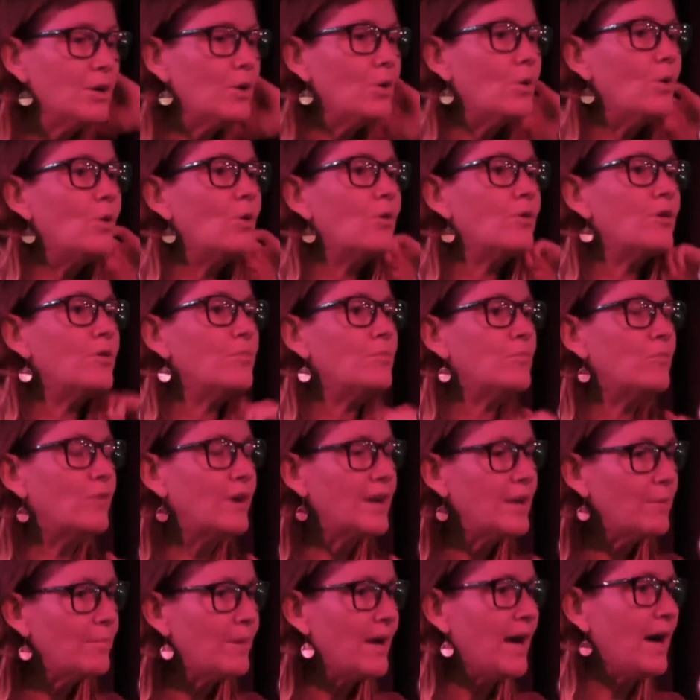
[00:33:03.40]
Quorum,
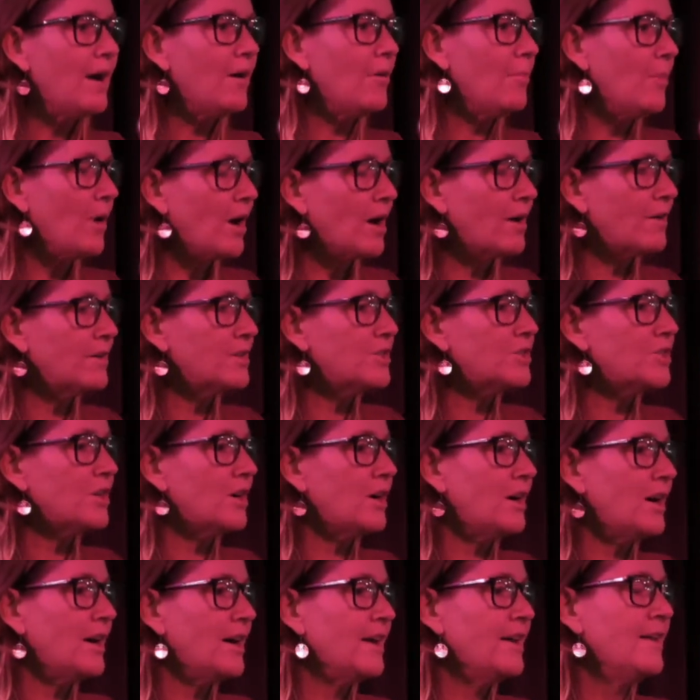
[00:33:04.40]
Repower Byron
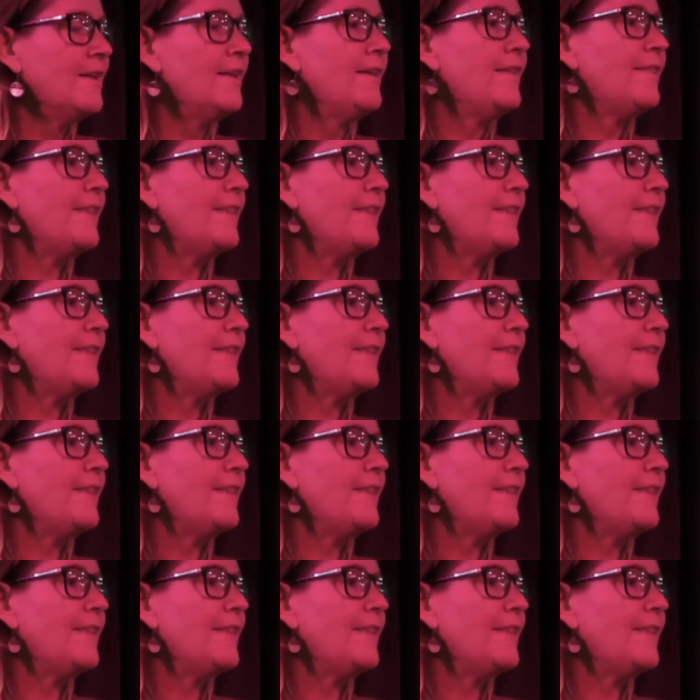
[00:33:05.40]
Shire.